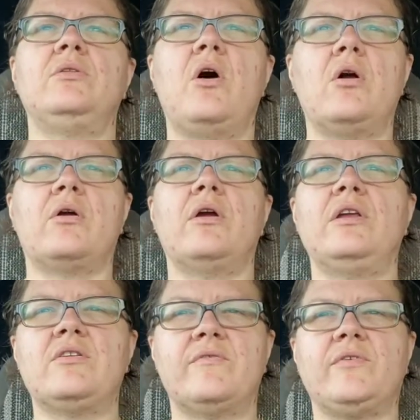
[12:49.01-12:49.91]
longer
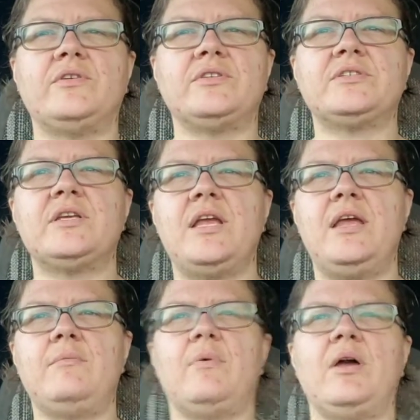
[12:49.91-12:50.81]
intervals
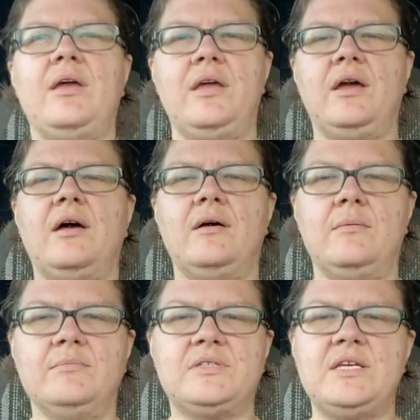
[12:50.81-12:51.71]
in my
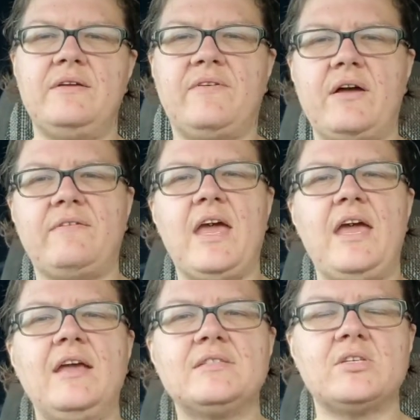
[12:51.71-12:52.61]
C to
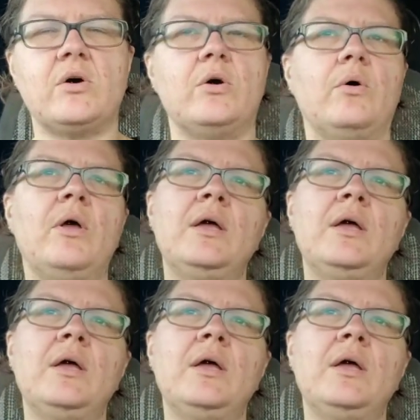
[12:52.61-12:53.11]
5K, so